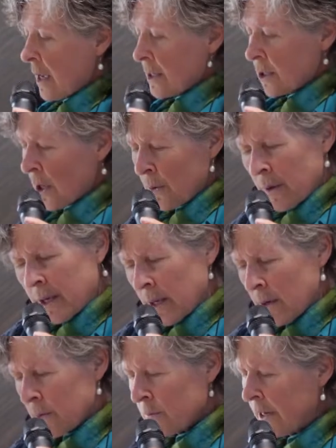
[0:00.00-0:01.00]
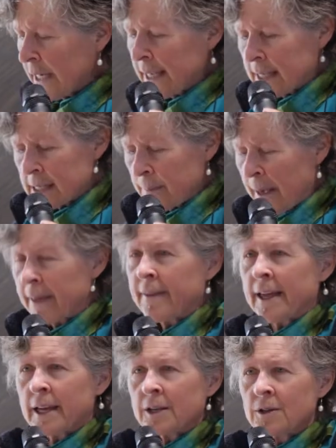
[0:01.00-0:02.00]
So really it's about
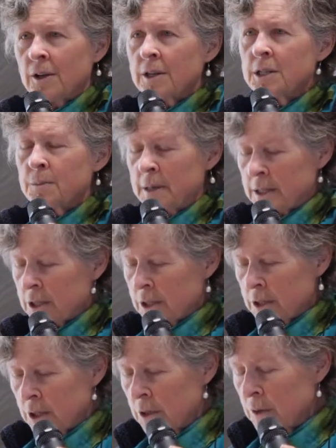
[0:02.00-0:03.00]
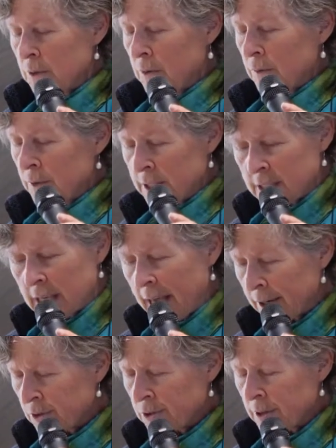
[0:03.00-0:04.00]
that acknowledgement to this
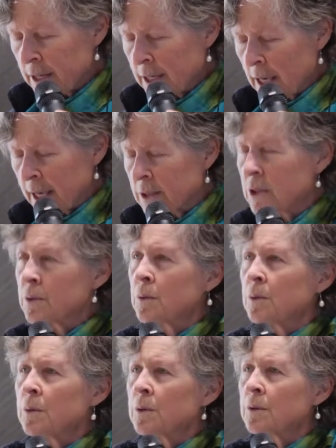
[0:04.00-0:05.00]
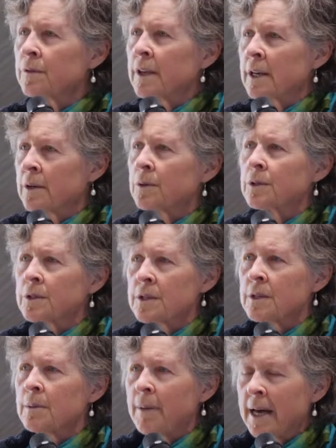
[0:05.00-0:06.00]
country and to all of the elders
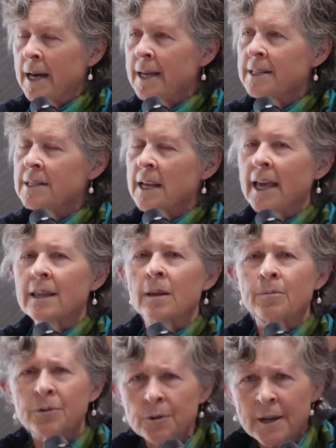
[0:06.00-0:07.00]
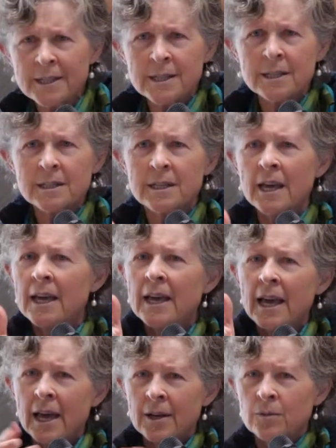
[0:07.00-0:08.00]
in the past and the present,
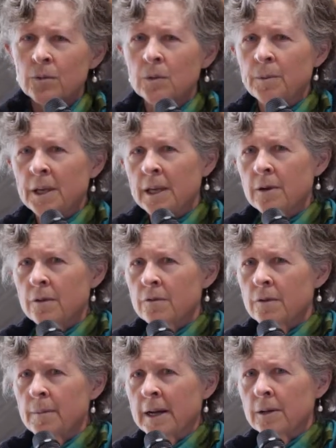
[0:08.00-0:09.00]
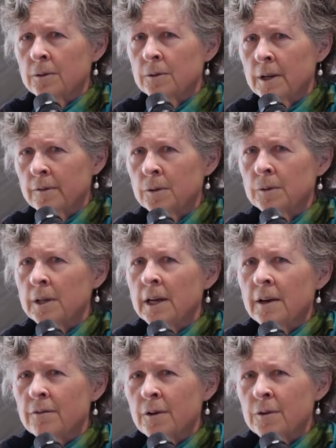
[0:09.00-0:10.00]
and we'll be hearing from Uncle Neville
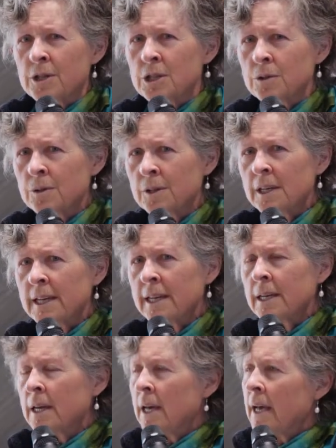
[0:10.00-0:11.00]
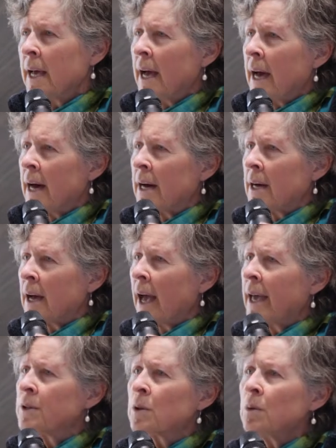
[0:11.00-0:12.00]
very shortly,
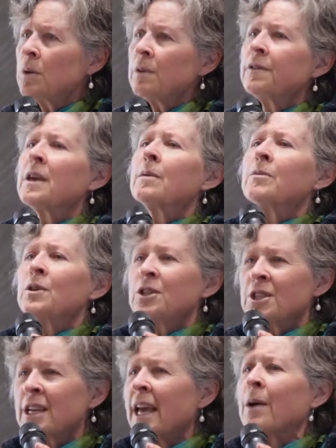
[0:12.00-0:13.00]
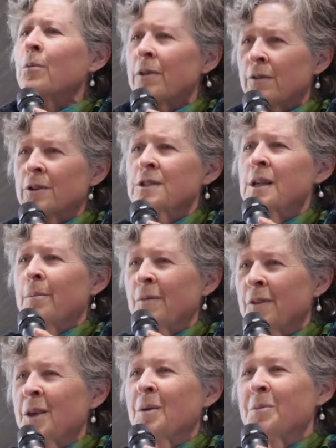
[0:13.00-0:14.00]
and all of the emerging, and we've got some
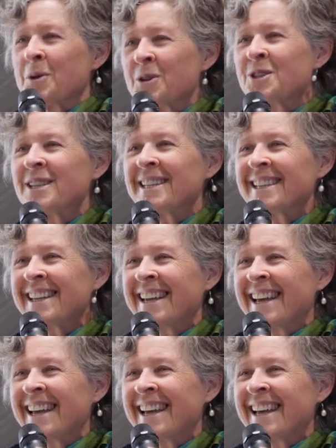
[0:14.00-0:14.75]
of the emerging